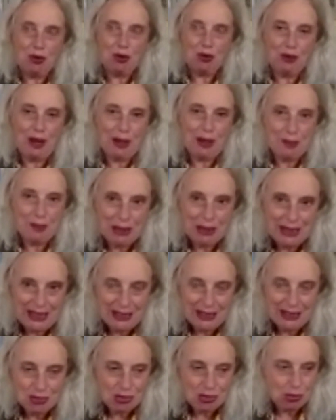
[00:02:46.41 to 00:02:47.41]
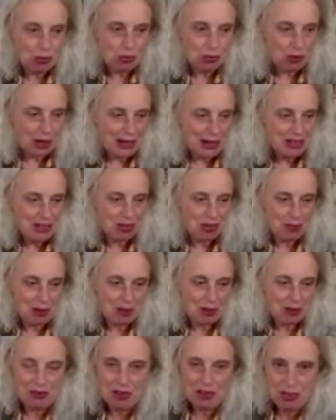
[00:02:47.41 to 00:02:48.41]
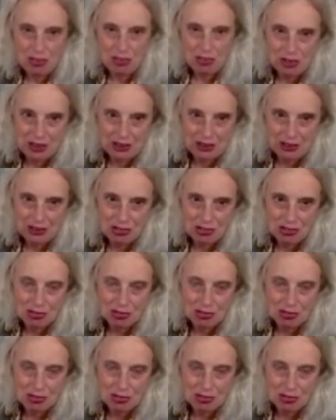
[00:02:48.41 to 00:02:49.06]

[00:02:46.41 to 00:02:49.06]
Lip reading: I began to write about these things